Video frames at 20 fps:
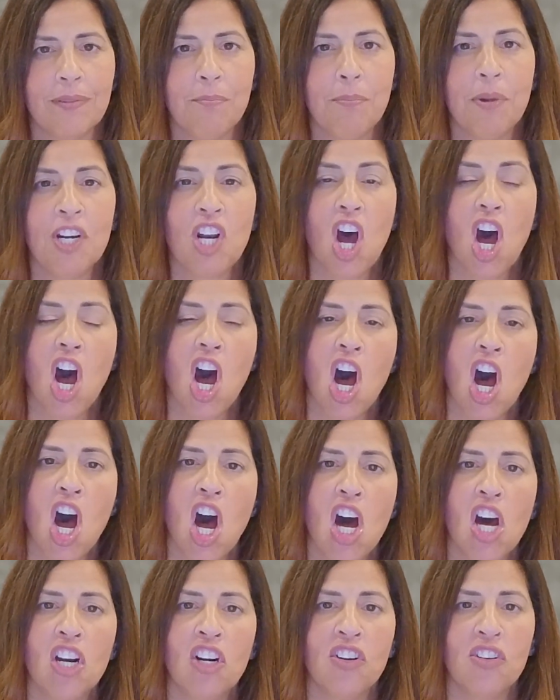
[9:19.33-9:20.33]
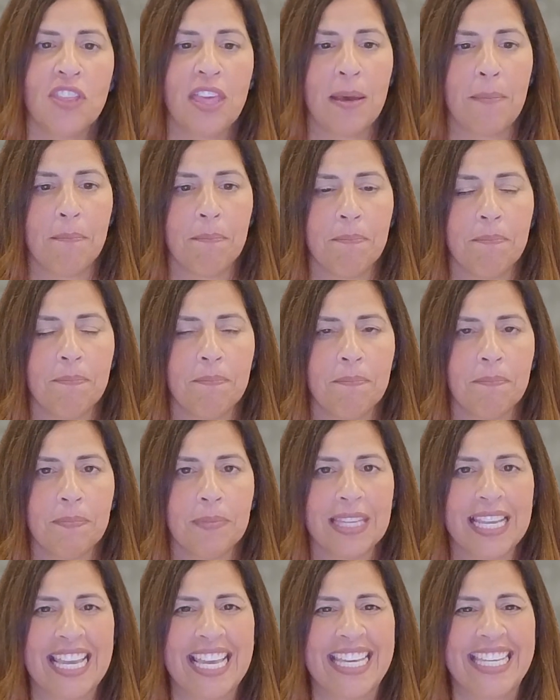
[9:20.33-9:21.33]
but honor them.
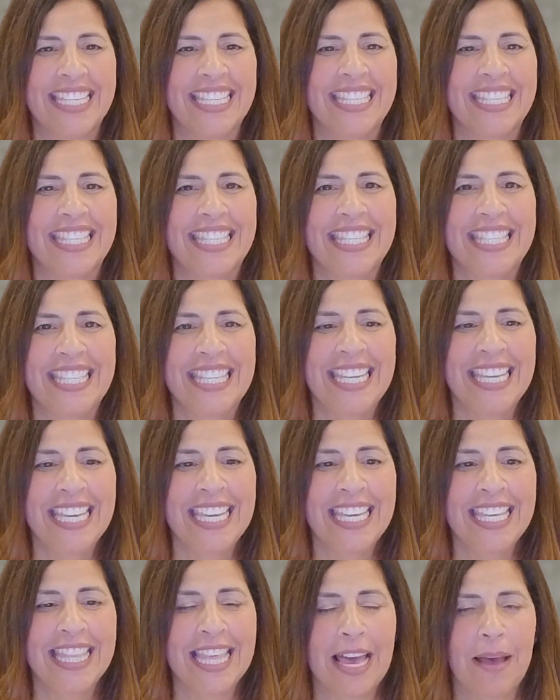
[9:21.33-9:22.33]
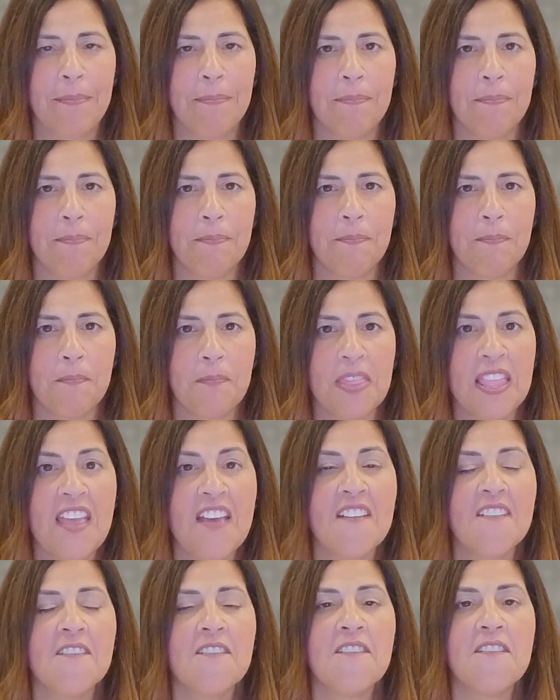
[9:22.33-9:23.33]
See them.
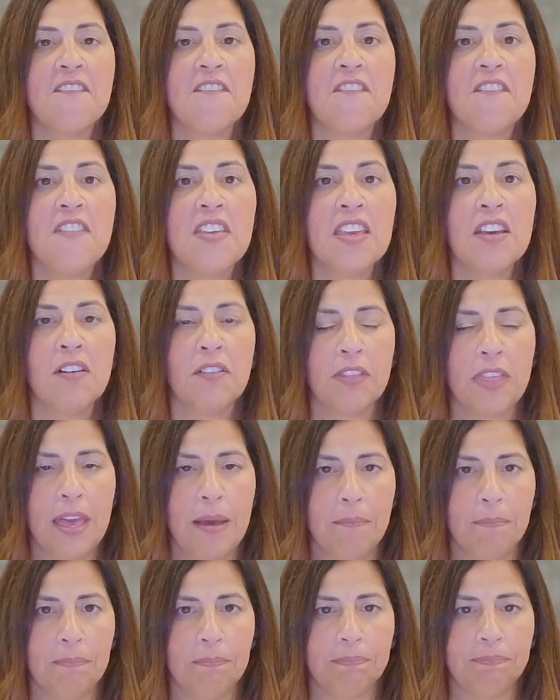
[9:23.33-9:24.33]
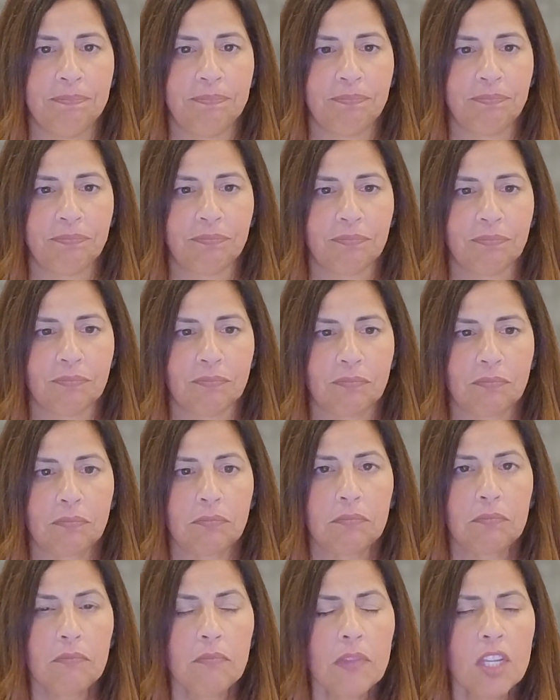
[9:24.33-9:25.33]
Feel them.
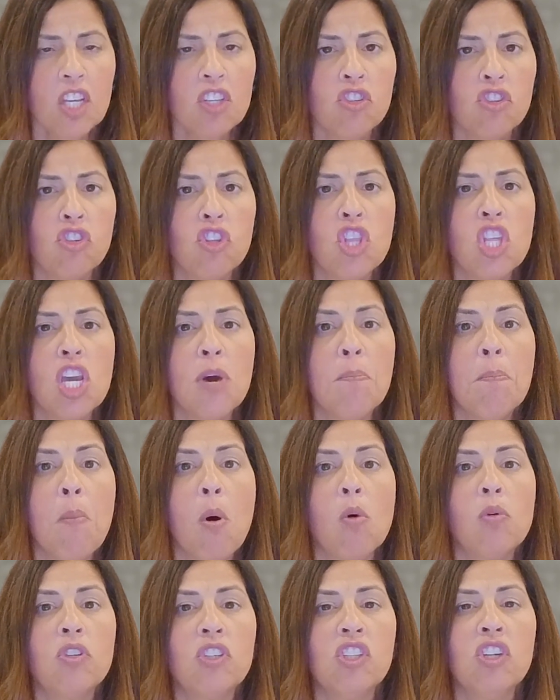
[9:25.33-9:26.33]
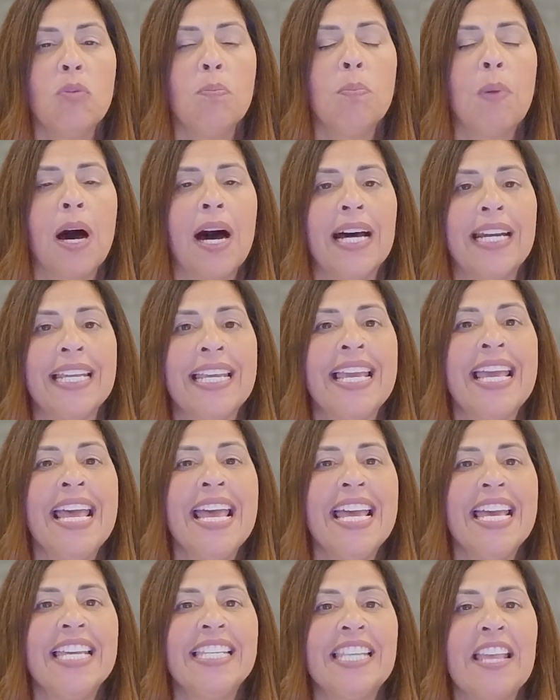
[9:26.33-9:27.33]
So the emotional body
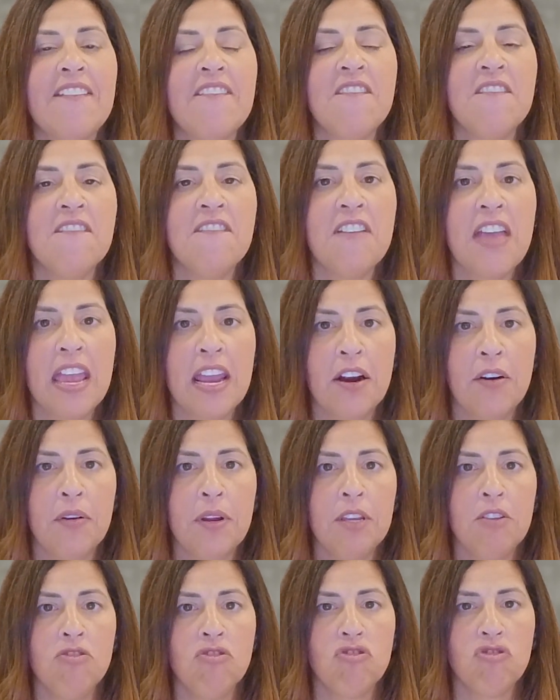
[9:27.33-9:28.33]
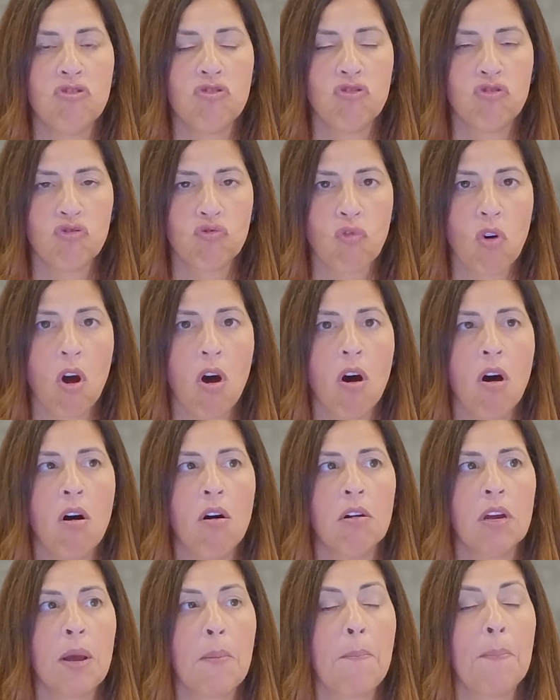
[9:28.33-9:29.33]
is a very
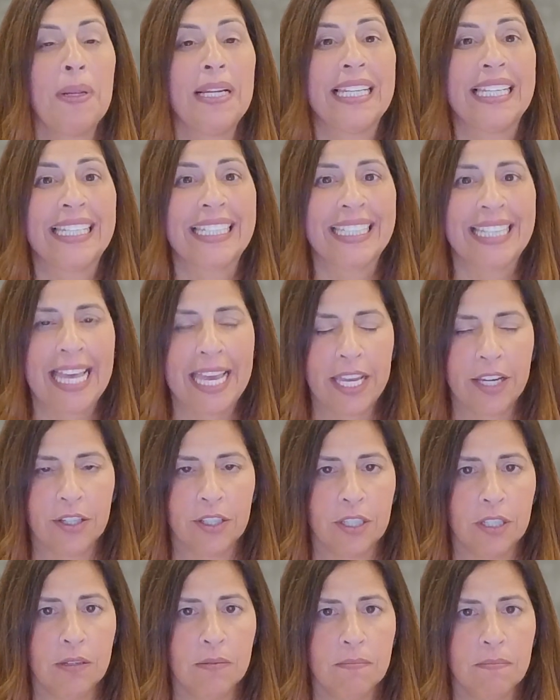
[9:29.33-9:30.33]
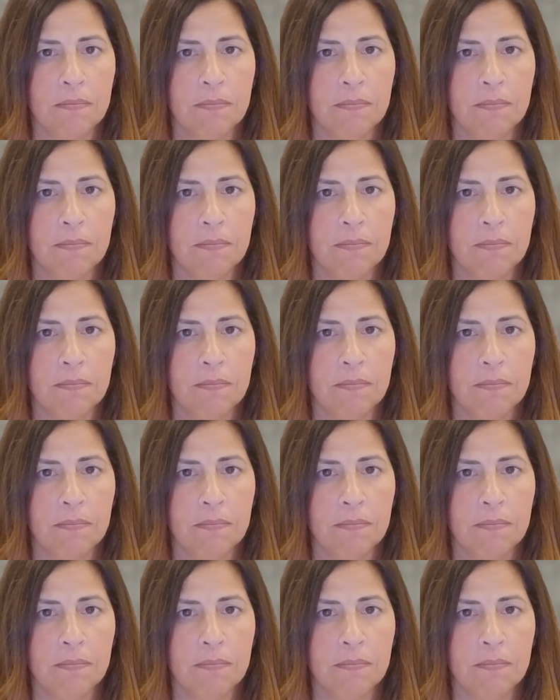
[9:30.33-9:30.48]
strong player